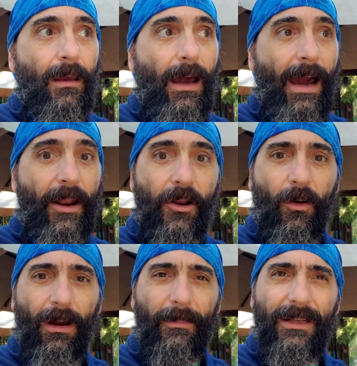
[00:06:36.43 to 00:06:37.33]
I don't know.
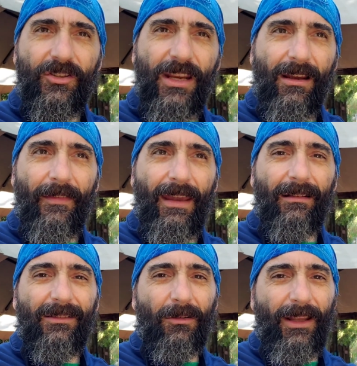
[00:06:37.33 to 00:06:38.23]
I'm going to check on that.
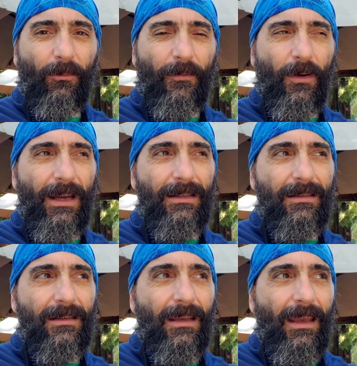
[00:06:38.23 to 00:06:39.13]
Don't like rough rides,
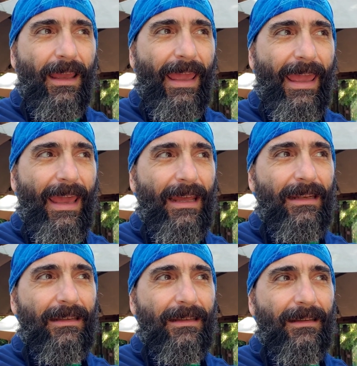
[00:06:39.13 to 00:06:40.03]
and
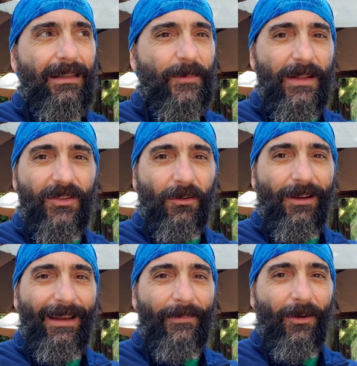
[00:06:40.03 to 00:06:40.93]
it's been so
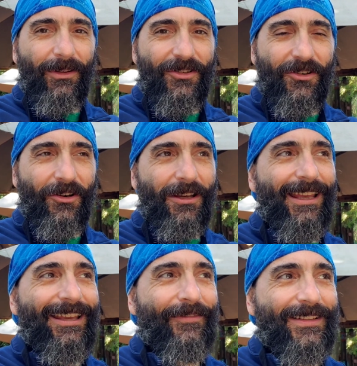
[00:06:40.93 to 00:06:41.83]
long I'm not really sure
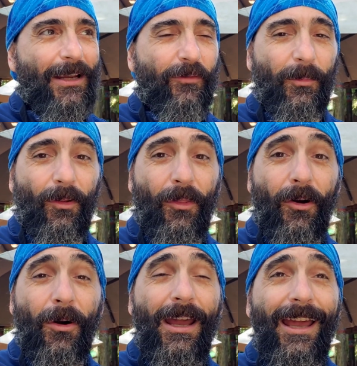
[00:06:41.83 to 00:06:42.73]
if it's comfortable,
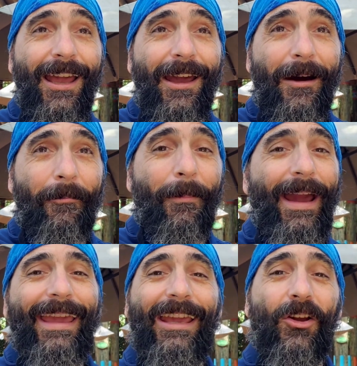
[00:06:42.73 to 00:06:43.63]
although
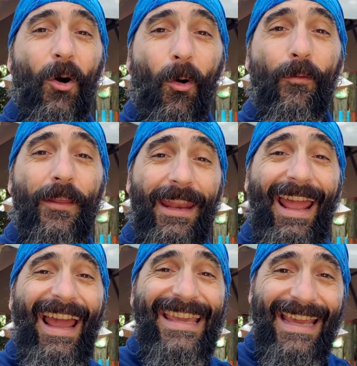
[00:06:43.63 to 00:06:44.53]
my goal for the day,
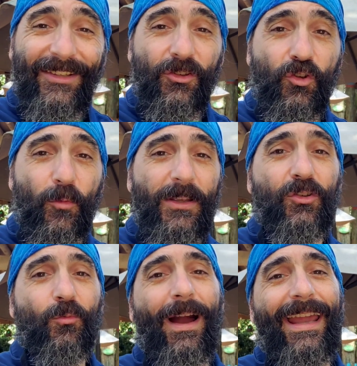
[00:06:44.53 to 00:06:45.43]
I guess, should be
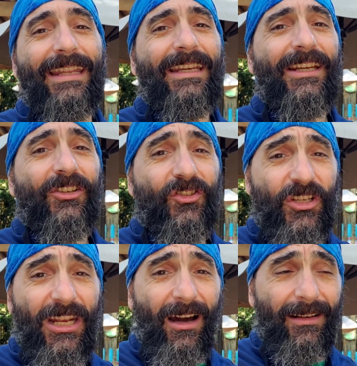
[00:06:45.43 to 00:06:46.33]
to ride
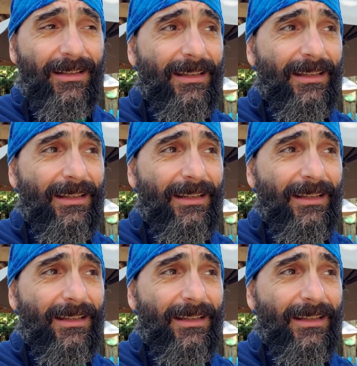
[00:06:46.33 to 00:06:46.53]
Cheetah Hunt.